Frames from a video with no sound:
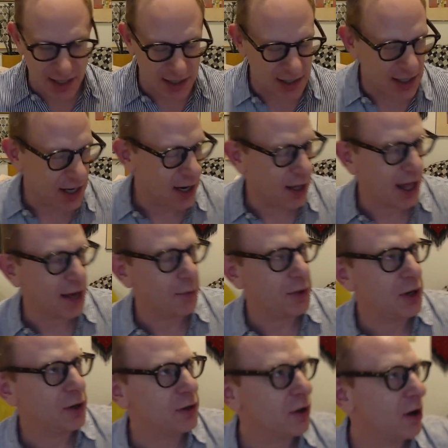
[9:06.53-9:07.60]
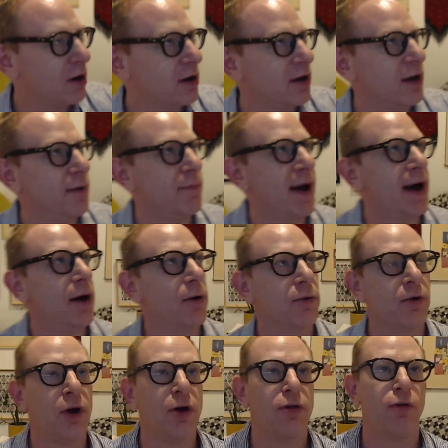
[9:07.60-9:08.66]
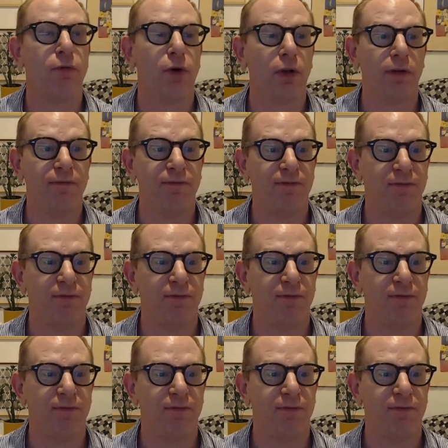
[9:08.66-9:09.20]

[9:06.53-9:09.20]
and like when you're talking about the role of